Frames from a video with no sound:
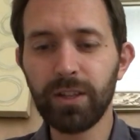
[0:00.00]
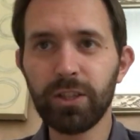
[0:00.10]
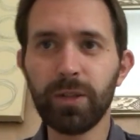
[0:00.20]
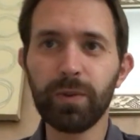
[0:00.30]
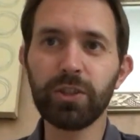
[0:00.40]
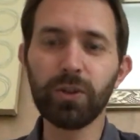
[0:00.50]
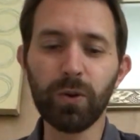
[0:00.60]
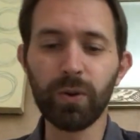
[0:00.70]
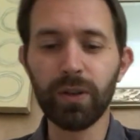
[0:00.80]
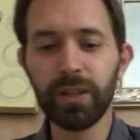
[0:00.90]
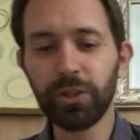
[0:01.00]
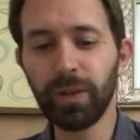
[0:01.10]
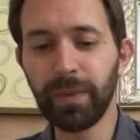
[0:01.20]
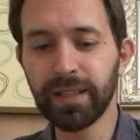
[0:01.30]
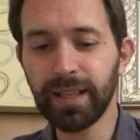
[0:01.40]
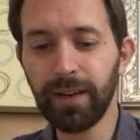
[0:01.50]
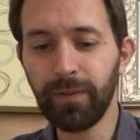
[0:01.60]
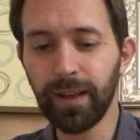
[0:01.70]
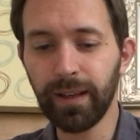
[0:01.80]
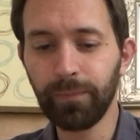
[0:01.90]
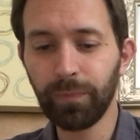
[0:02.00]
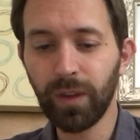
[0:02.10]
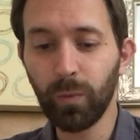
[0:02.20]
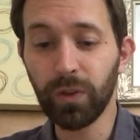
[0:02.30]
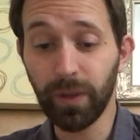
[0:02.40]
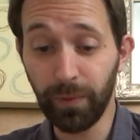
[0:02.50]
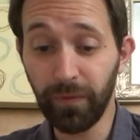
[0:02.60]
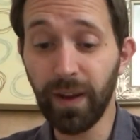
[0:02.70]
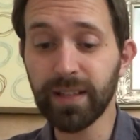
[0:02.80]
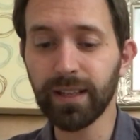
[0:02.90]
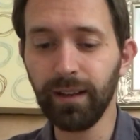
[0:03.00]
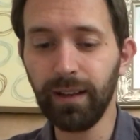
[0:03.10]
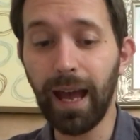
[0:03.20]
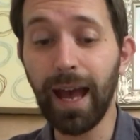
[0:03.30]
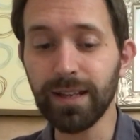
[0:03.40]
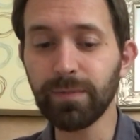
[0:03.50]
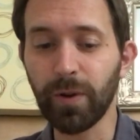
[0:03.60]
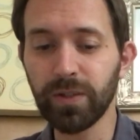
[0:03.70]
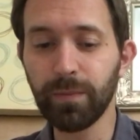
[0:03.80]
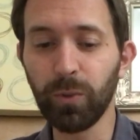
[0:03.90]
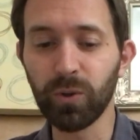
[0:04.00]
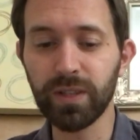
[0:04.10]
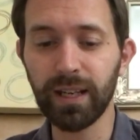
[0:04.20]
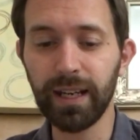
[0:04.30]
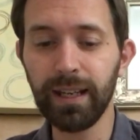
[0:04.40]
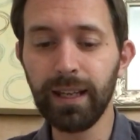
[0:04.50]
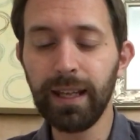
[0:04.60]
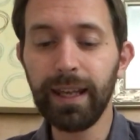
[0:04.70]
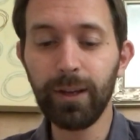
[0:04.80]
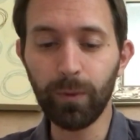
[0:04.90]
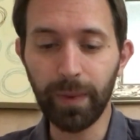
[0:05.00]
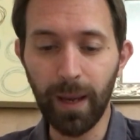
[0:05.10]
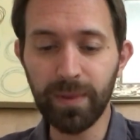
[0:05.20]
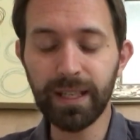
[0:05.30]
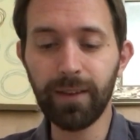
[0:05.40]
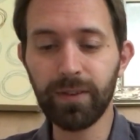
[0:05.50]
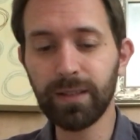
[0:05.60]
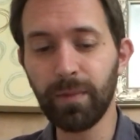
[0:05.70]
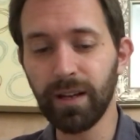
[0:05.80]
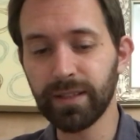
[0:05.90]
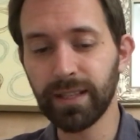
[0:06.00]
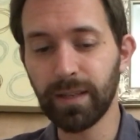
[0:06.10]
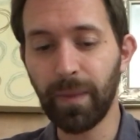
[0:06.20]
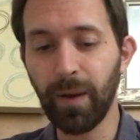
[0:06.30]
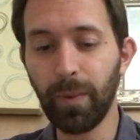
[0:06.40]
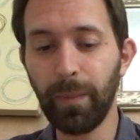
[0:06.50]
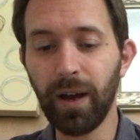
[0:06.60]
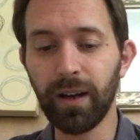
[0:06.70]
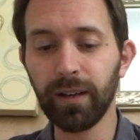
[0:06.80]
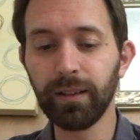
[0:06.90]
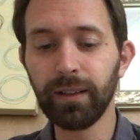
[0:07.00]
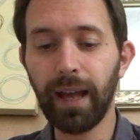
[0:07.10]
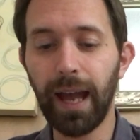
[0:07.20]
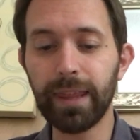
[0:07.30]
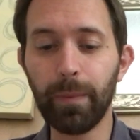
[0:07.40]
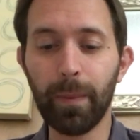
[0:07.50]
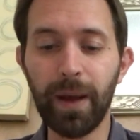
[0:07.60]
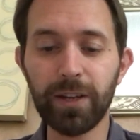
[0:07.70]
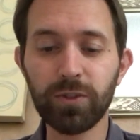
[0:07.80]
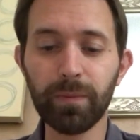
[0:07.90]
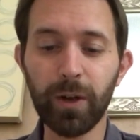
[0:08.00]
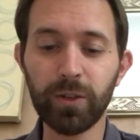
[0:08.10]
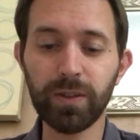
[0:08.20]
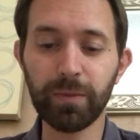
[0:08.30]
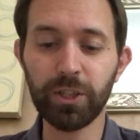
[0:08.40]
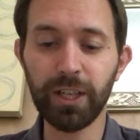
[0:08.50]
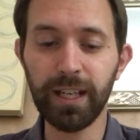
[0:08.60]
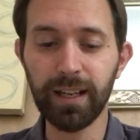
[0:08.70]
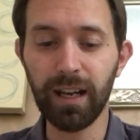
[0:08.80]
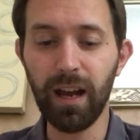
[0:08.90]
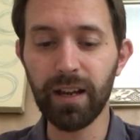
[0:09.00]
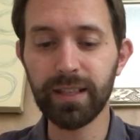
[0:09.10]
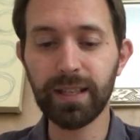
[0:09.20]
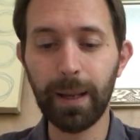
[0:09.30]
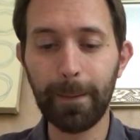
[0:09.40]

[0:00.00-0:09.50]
She was sure she'd be safe here, with the Professor, and, most importantly, he would be able to give her some answers about Papa and the perpetual motion machine at last.